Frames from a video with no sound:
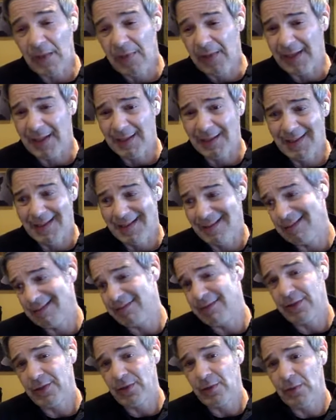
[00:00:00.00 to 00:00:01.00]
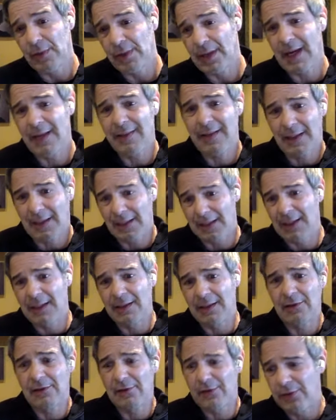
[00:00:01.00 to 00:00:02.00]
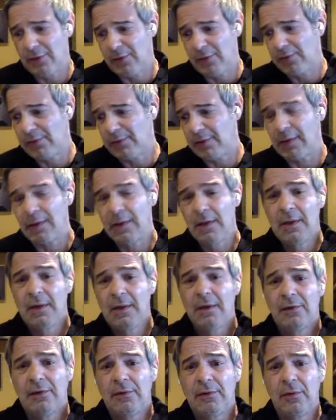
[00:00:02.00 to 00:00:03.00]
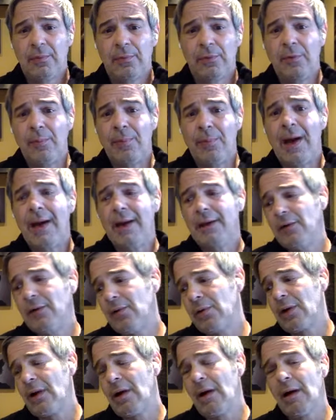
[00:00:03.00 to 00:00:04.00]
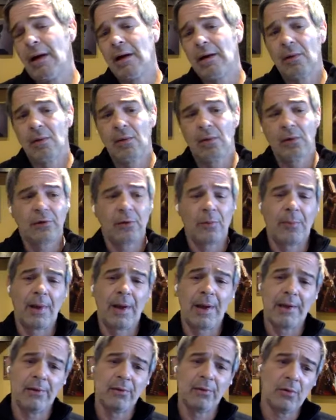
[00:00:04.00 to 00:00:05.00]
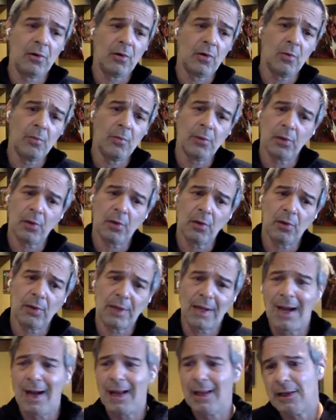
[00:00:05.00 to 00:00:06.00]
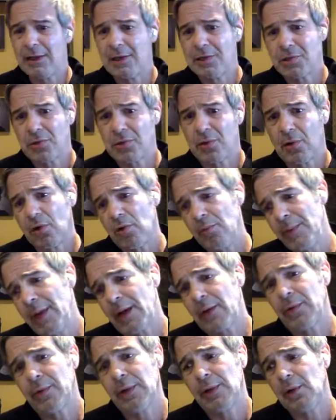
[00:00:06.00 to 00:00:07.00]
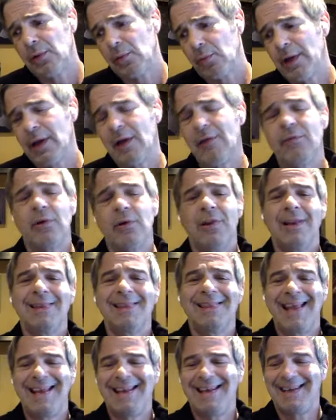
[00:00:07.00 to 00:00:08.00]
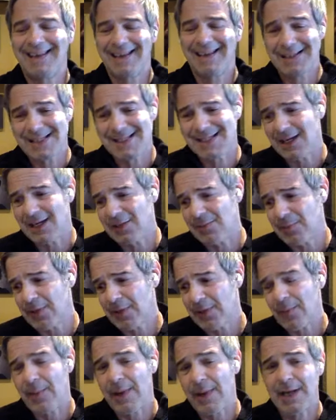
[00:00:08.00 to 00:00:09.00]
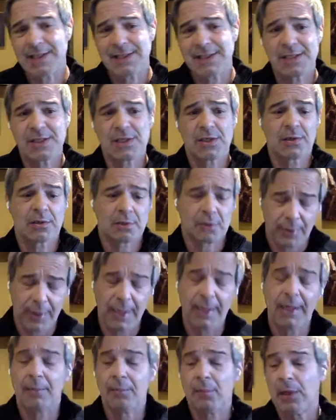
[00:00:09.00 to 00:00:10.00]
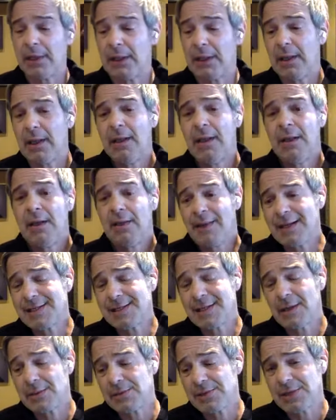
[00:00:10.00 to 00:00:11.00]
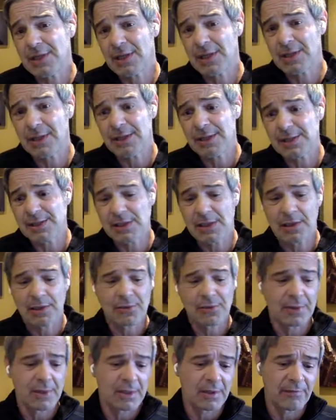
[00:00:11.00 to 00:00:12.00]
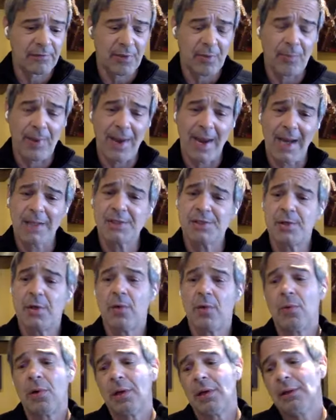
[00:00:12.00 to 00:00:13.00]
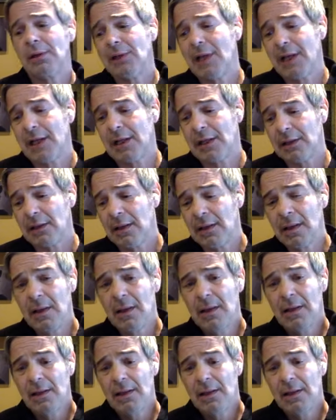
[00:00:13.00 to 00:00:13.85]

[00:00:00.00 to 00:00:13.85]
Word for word: they can lend it to you and I. They can lend it to you to, to, to buy a new car or to buy a new home or to go to college or a home equity loan. Whenever the lending is done by the banks, that's creating money. That's how it's done in this country. And if the banks don't want to lend